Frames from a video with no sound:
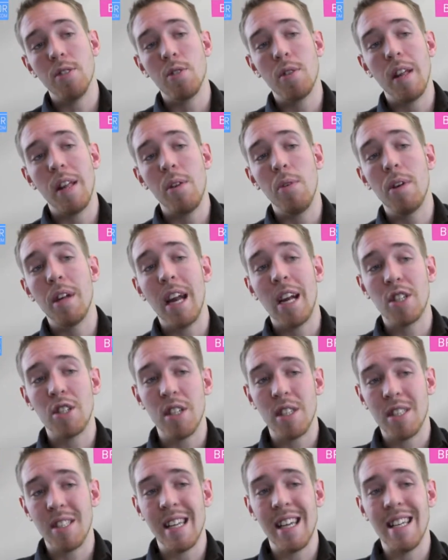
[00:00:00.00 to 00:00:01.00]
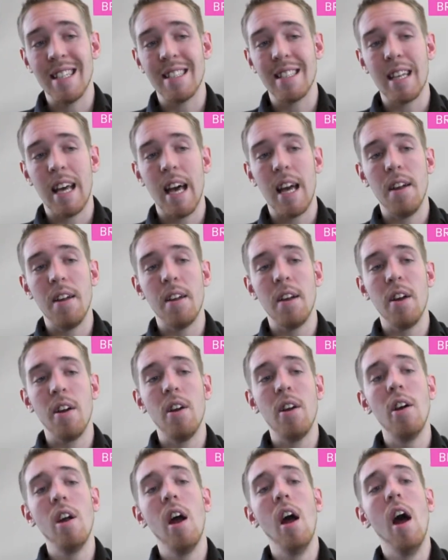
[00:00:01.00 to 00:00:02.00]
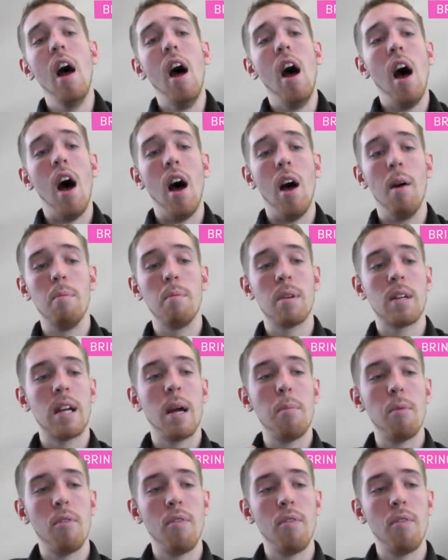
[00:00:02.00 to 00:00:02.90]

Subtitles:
so that you can actually see inside it here. A couple